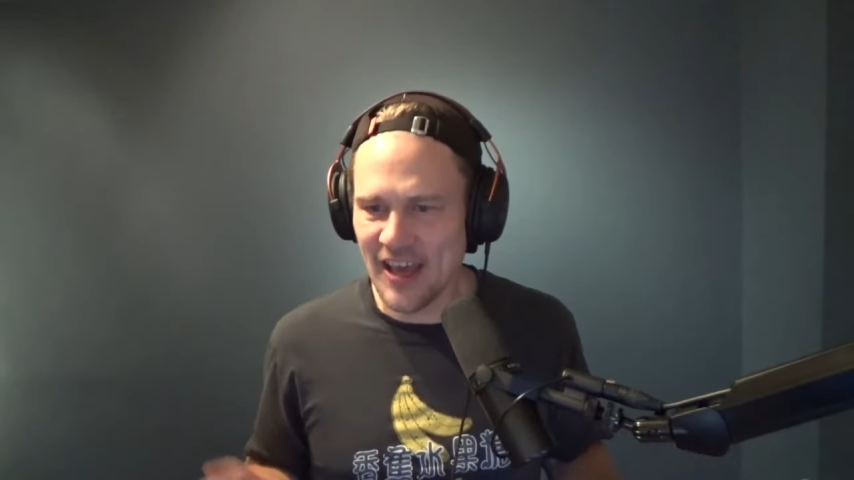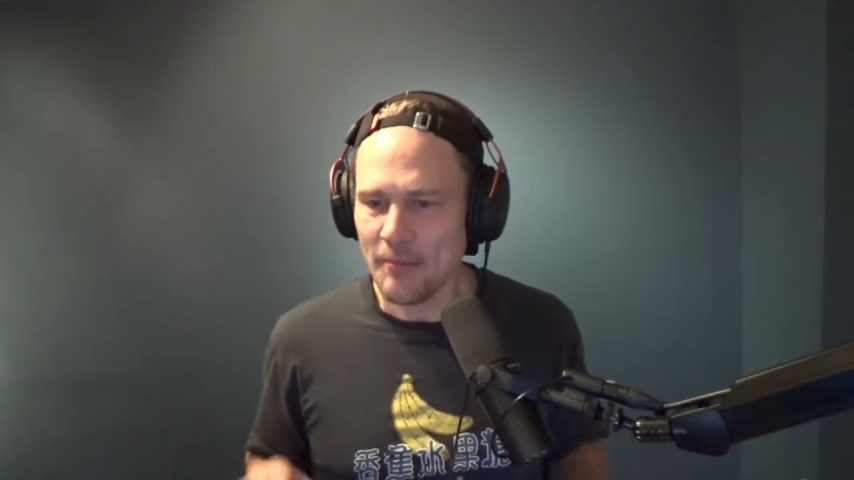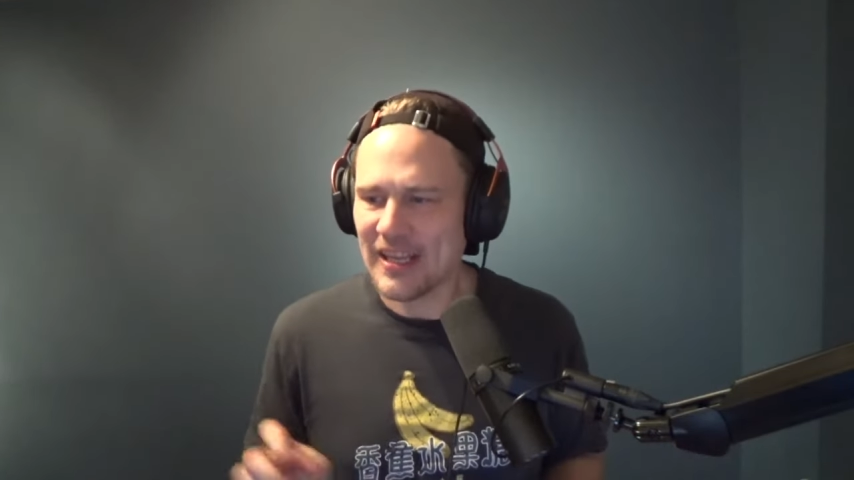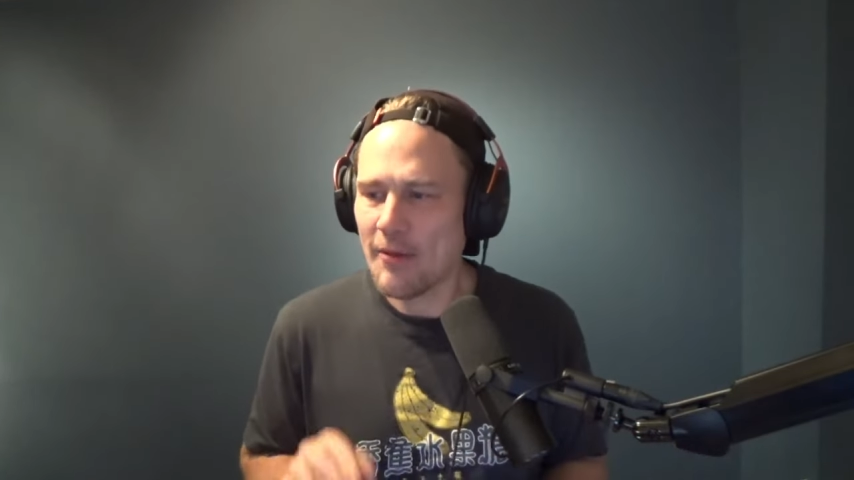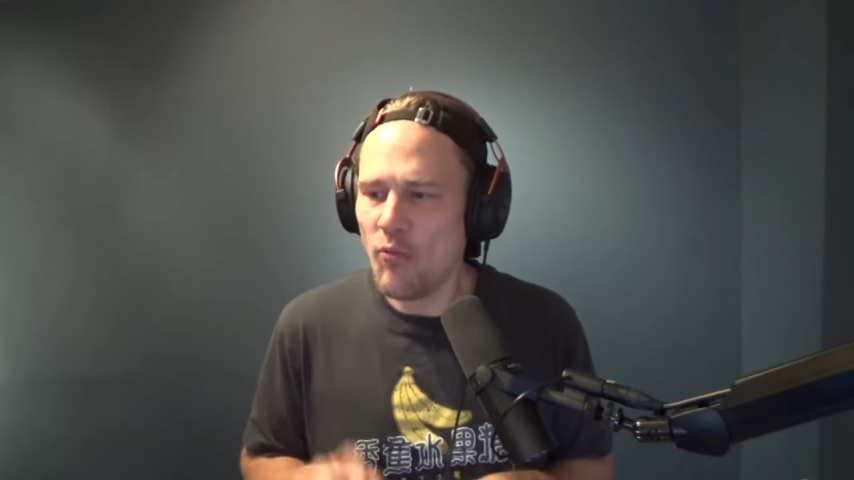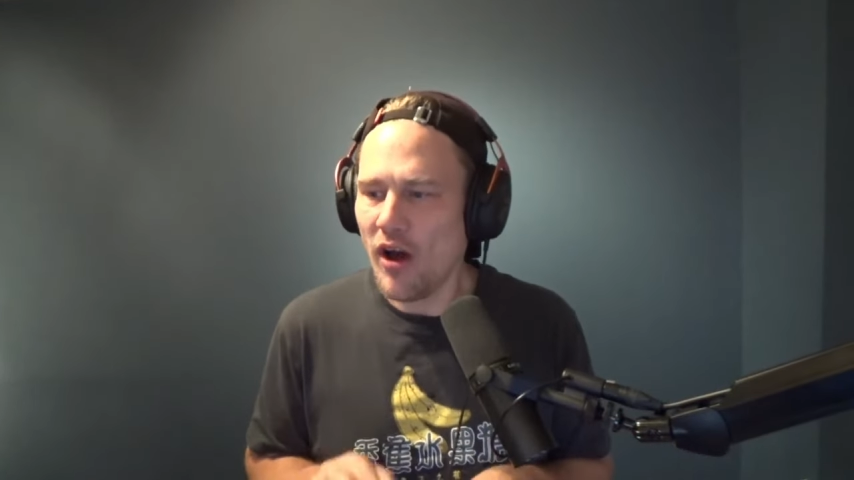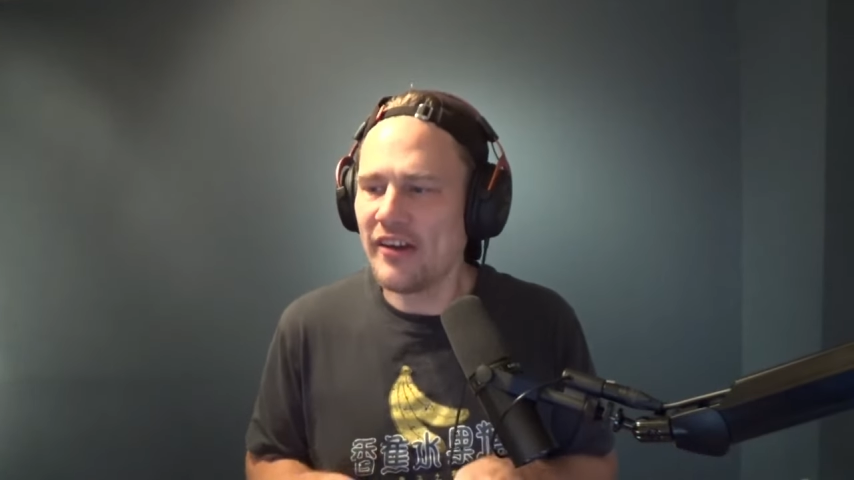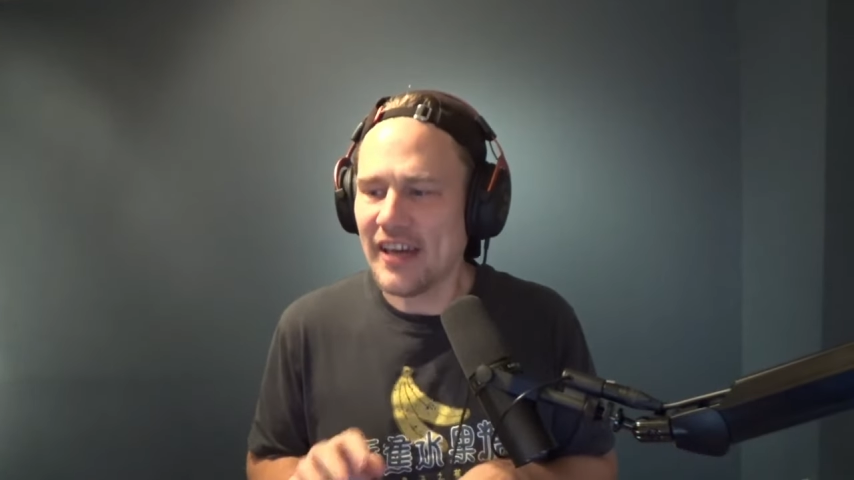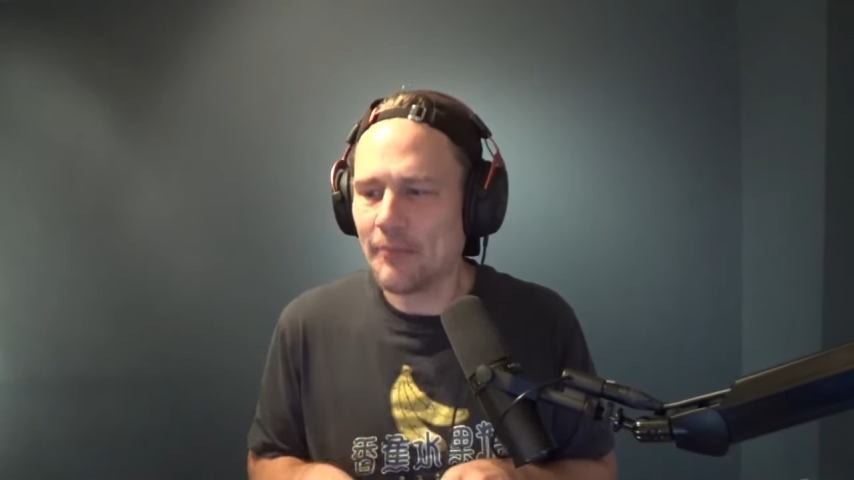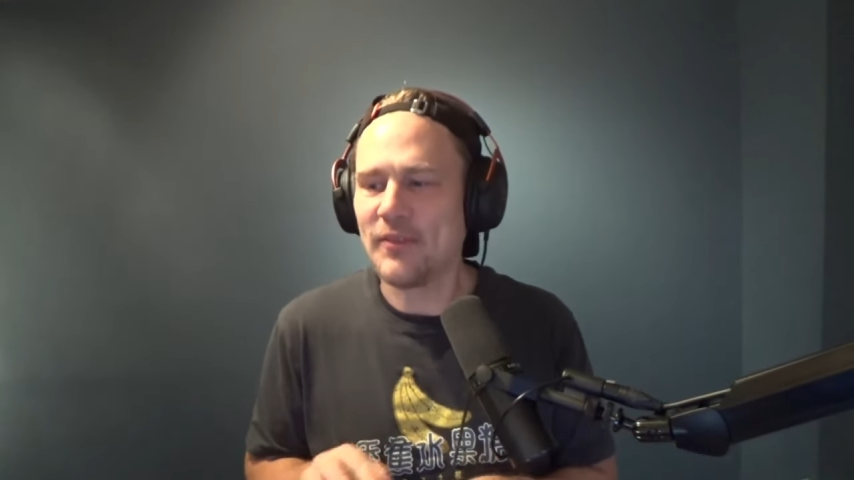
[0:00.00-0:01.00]
but I'm
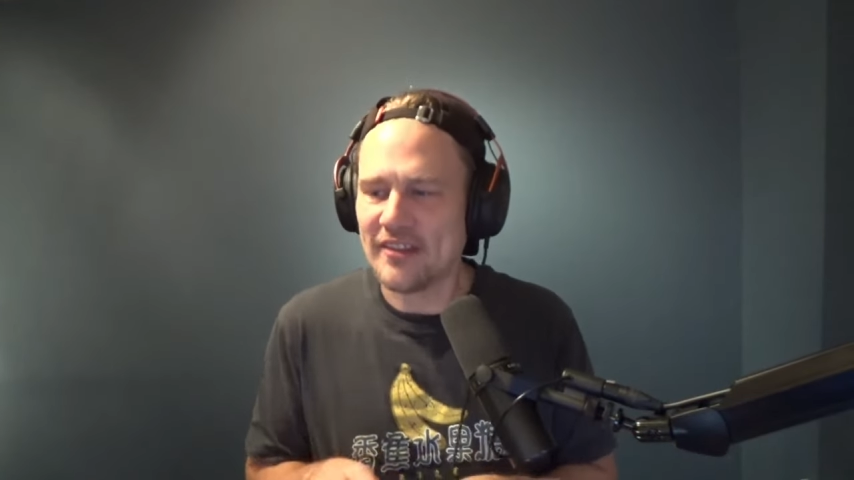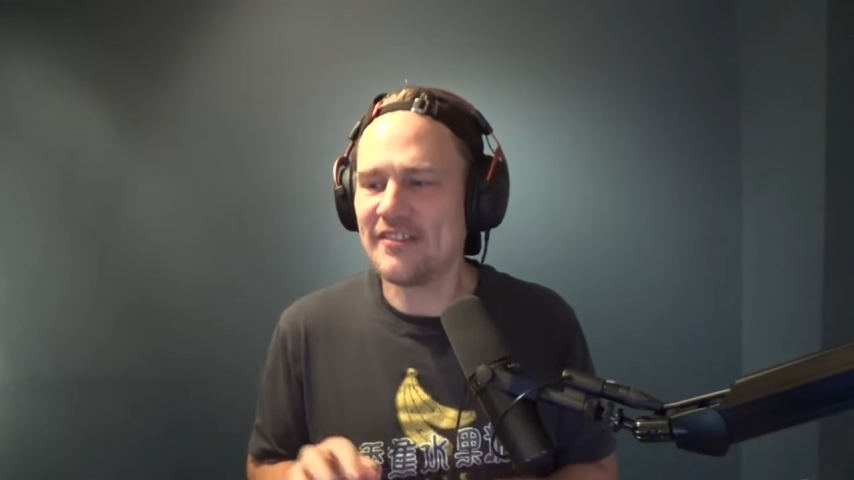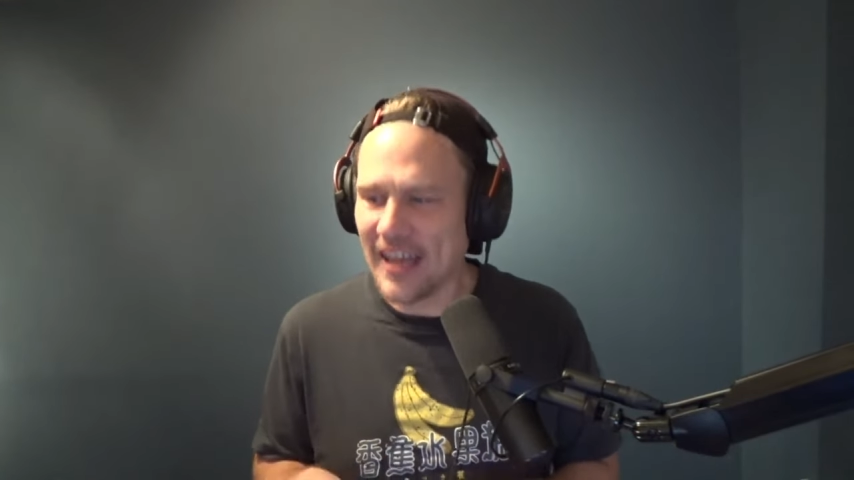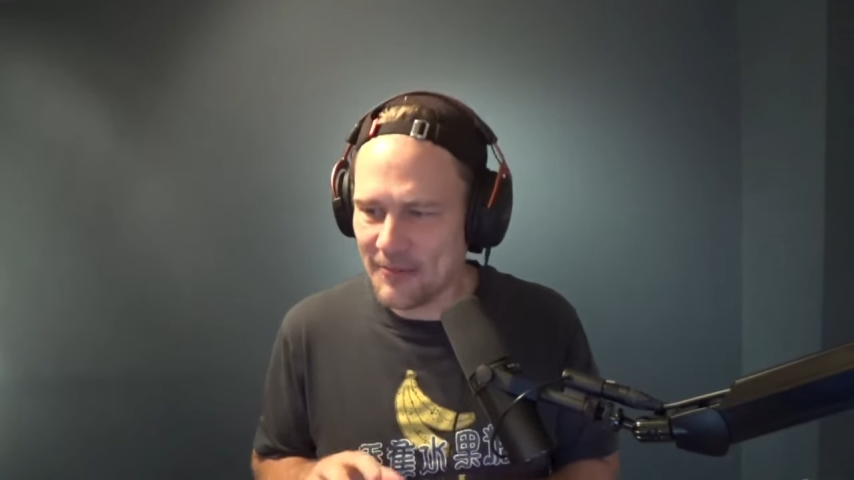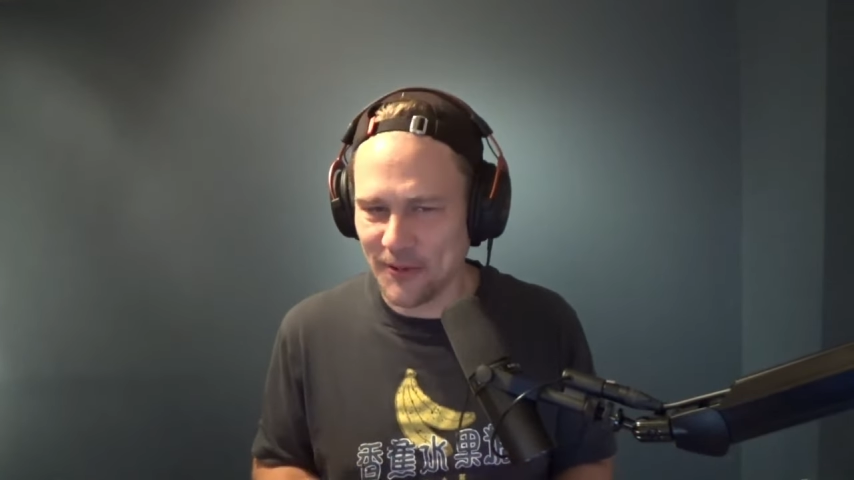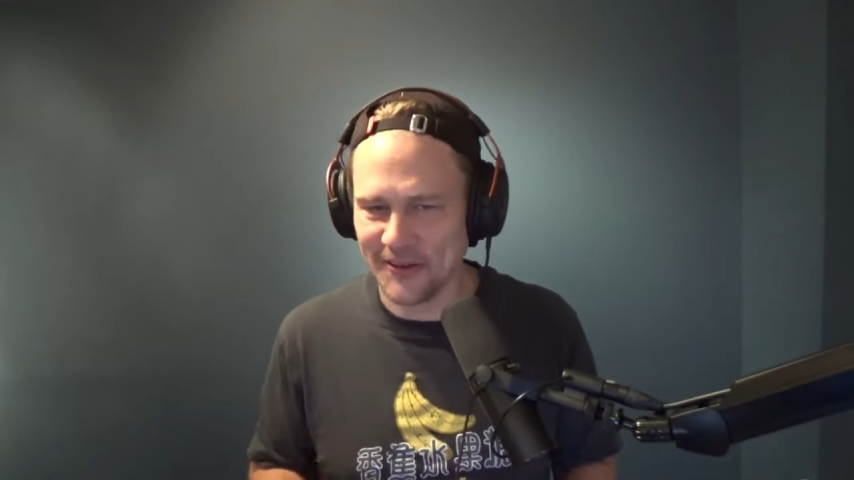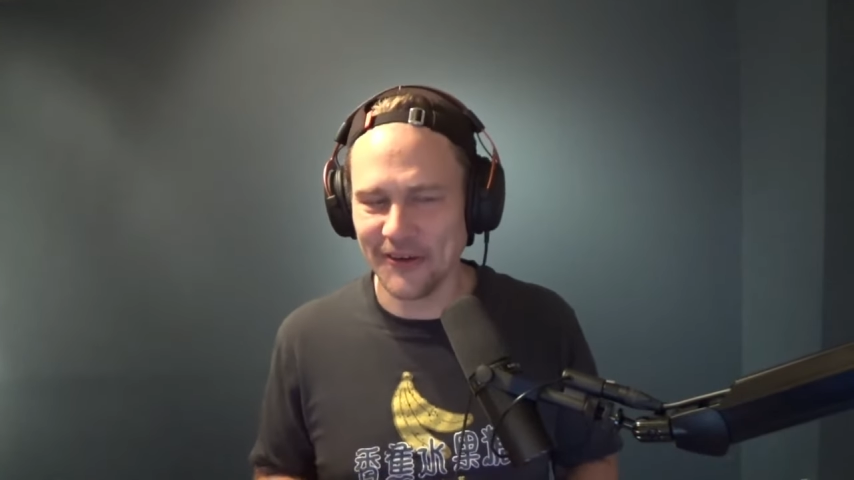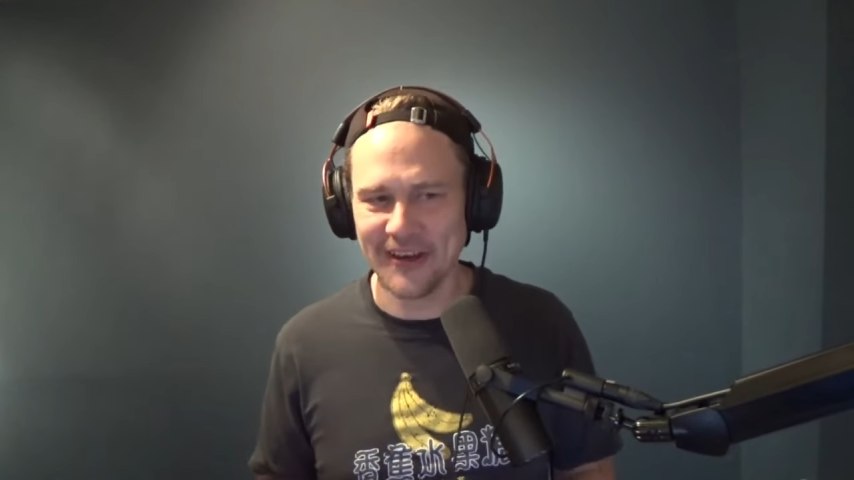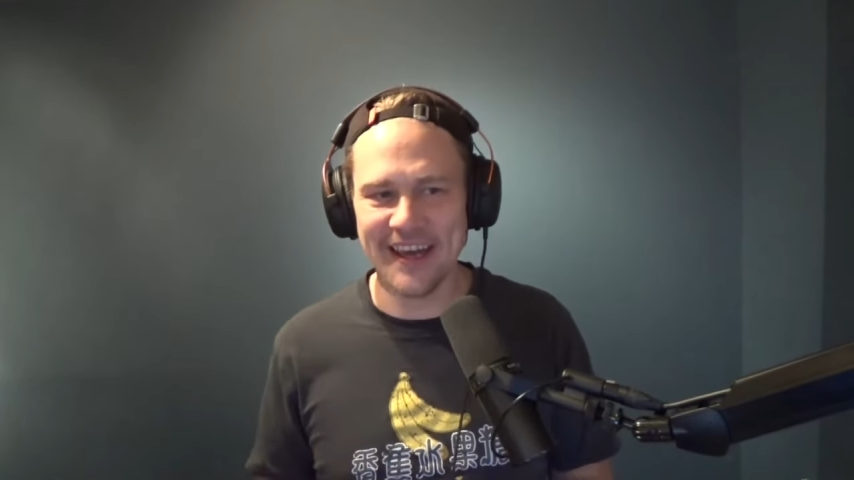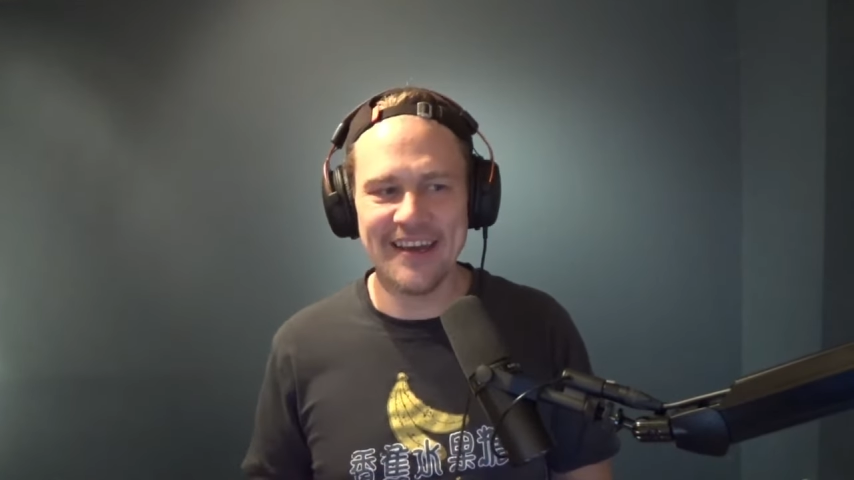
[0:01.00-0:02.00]
working up this statement,
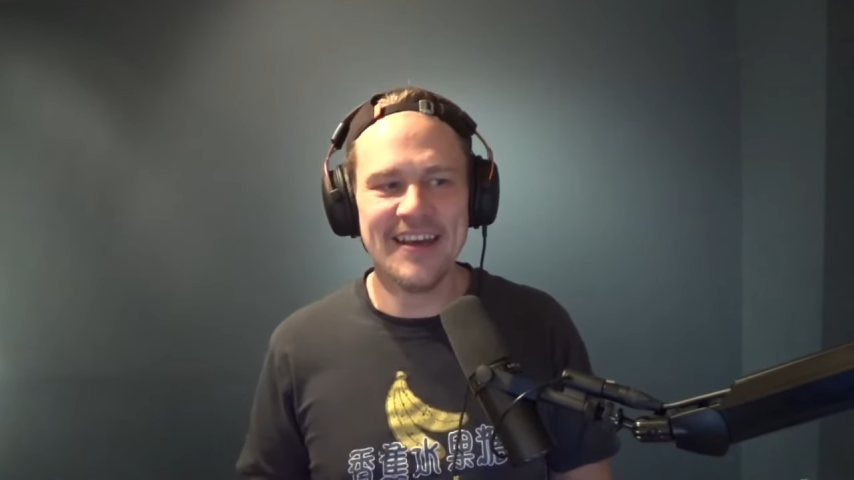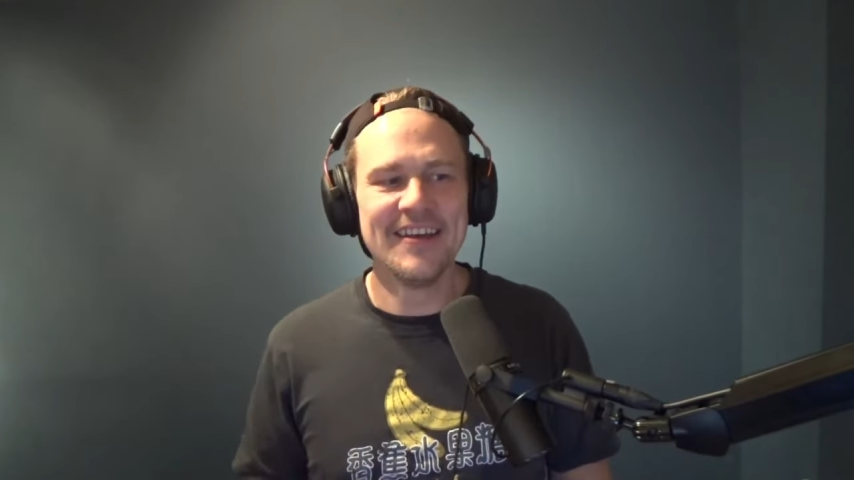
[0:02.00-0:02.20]
okay?